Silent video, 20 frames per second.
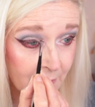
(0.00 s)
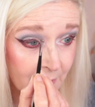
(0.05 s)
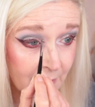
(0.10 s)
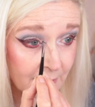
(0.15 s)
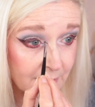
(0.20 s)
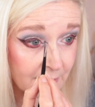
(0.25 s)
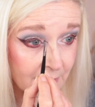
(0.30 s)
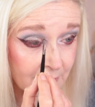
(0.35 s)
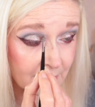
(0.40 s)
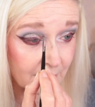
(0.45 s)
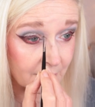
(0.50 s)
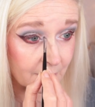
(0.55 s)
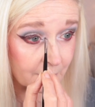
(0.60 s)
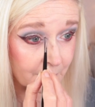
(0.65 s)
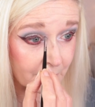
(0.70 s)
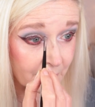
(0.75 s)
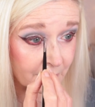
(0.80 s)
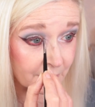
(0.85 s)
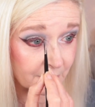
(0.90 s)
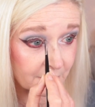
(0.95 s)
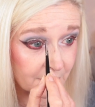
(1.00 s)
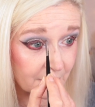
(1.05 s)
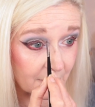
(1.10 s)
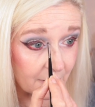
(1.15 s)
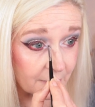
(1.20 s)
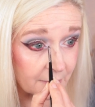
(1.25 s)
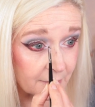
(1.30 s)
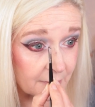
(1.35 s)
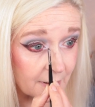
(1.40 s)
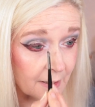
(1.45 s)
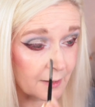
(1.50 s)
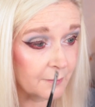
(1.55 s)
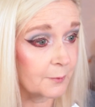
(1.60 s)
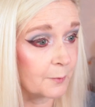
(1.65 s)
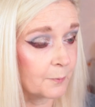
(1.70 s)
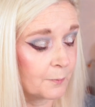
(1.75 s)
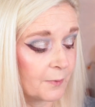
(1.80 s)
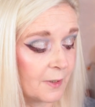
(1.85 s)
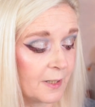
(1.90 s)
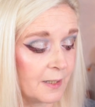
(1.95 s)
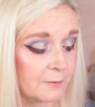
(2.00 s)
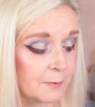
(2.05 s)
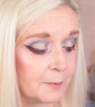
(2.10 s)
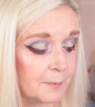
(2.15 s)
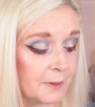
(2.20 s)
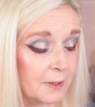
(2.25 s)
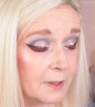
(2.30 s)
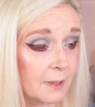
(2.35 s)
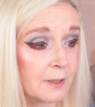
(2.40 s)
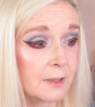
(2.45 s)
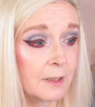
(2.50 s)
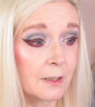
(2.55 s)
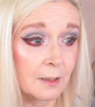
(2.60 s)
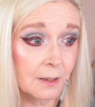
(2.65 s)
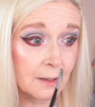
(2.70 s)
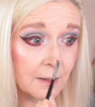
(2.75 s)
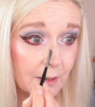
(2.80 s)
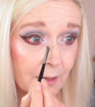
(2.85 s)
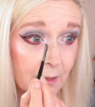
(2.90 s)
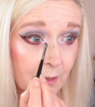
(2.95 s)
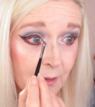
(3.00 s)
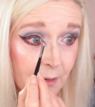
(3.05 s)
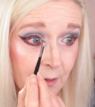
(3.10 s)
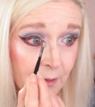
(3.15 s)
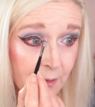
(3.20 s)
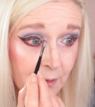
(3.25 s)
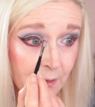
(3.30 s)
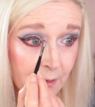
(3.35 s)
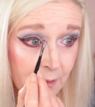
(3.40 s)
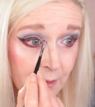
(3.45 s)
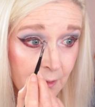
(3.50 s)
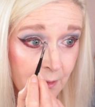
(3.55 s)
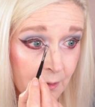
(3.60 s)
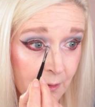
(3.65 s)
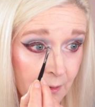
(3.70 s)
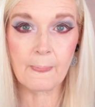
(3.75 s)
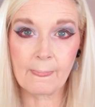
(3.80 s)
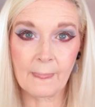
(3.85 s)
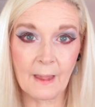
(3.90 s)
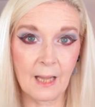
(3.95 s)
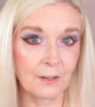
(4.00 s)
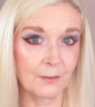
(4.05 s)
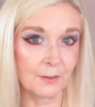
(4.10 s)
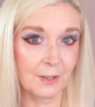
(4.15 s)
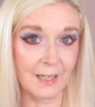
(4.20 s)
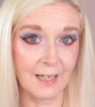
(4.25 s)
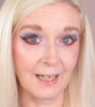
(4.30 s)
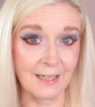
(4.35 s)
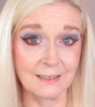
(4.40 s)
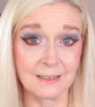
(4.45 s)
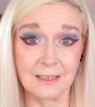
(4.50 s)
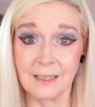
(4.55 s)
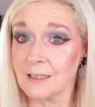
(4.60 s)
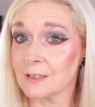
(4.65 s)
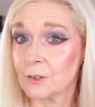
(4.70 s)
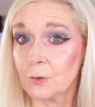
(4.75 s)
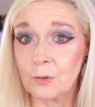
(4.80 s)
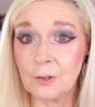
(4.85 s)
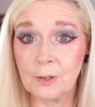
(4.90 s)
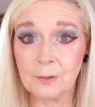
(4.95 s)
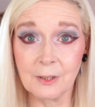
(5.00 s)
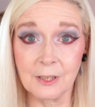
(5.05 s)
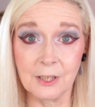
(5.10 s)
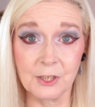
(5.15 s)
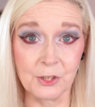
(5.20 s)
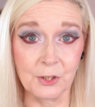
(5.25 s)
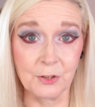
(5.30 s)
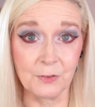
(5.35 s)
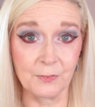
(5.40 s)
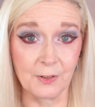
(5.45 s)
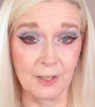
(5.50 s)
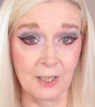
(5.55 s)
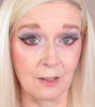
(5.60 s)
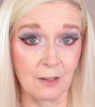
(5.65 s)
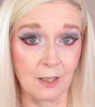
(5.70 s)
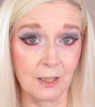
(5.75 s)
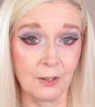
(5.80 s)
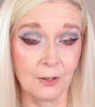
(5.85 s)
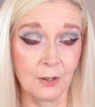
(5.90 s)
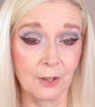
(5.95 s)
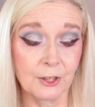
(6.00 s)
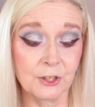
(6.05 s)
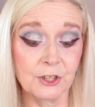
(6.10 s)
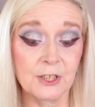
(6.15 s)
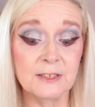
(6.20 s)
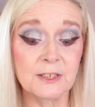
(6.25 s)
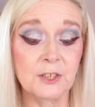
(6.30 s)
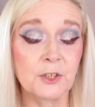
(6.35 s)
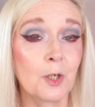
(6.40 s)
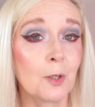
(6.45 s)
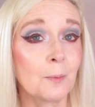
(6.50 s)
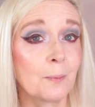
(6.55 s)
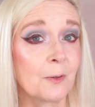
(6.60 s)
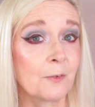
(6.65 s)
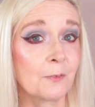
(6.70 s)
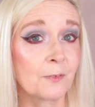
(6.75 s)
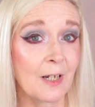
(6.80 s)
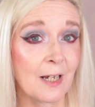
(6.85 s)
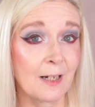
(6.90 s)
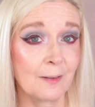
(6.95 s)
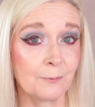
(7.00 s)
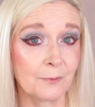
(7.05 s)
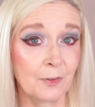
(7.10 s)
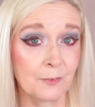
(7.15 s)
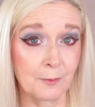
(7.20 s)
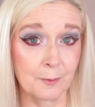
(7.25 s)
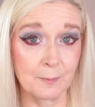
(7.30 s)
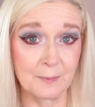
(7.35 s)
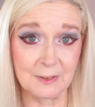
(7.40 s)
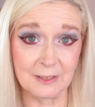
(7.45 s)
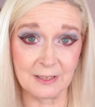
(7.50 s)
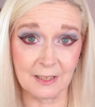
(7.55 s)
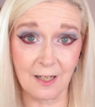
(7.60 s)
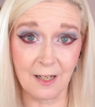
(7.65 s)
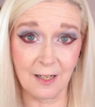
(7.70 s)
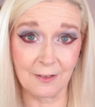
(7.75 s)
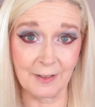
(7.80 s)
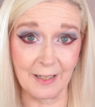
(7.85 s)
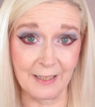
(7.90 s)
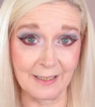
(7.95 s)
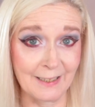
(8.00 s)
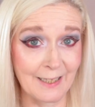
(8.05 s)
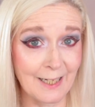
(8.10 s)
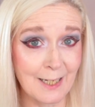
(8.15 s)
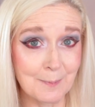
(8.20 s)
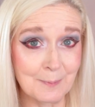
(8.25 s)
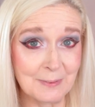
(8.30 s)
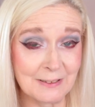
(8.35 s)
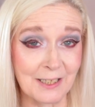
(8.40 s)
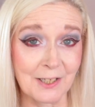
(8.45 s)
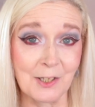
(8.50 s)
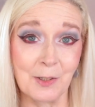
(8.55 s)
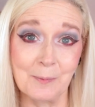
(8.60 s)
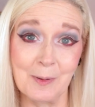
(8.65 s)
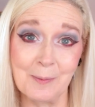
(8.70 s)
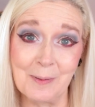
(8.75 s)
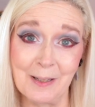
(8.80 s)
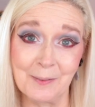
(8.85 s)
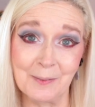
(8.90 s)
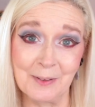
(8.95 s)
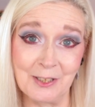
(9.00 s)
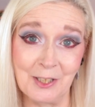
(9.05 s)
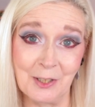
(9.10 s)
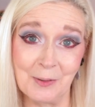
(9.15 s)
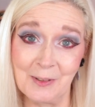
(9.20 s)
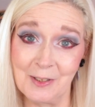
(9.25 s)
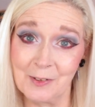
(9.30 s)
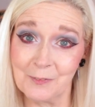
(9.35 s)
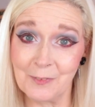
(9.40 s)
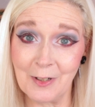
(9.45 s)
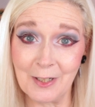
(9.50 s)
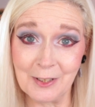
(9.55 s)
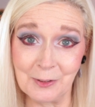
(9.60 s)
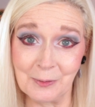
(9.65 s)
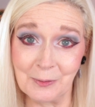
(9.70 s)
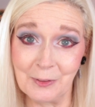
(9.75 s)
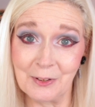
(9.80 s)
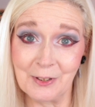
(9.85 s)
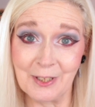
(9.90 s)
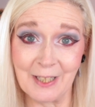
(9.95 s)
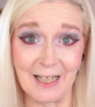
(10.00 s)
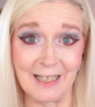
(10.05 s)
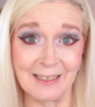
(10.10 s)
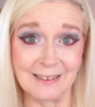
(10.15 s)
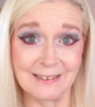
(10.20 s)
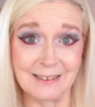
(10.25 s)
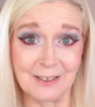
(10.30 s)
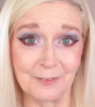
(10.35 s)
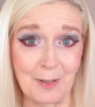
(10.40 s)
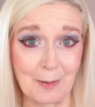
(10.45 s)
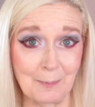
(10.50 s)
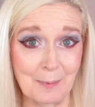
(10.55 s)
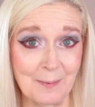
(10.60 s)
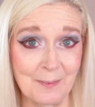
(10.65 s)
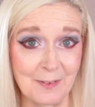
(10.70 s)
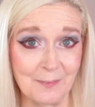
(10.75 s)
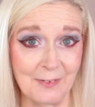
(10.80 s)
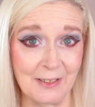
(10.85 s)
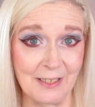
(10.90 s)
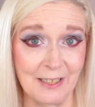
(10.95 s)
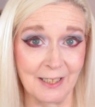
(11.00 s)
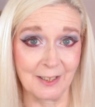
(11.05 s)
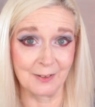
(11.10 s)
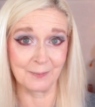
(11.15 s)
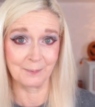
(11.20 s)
This is a lot more toned down and wearable, I think. Okay, so that's all I'm going to do for the eye look. Just going to hop off camera for mascara and lips, and I'll be back with you with the final look and to wrap up the video.